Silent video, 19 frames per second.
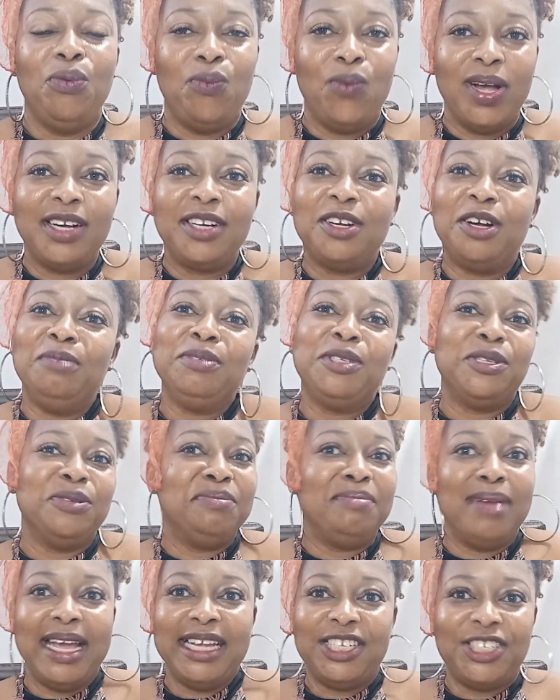welcome
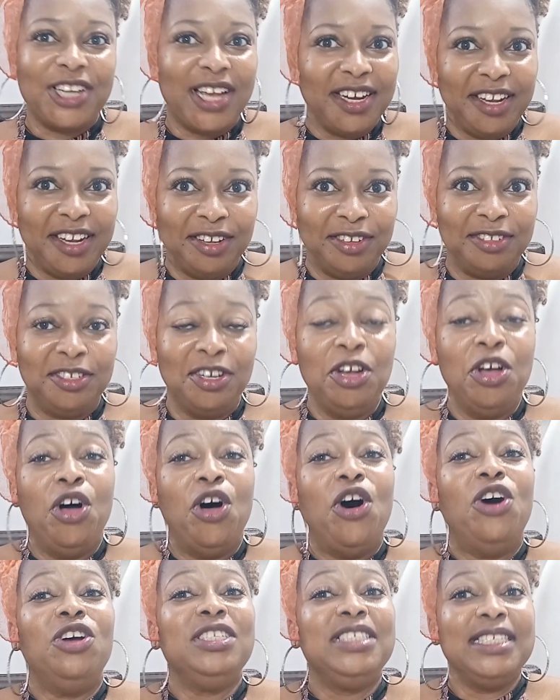to my channel.
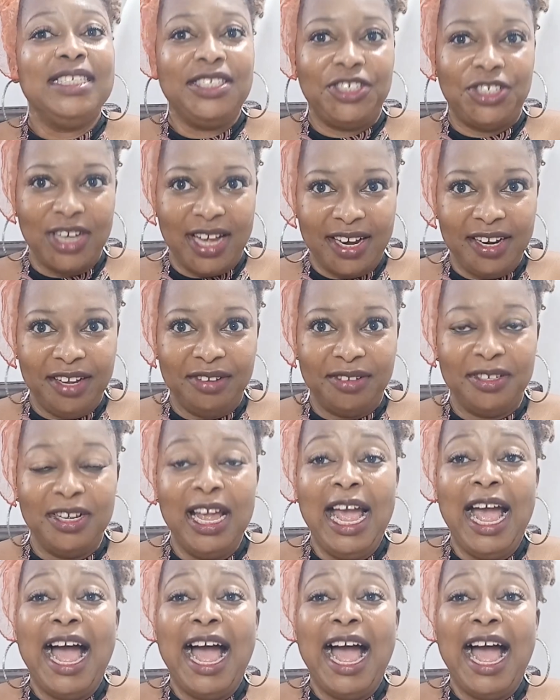On this channel,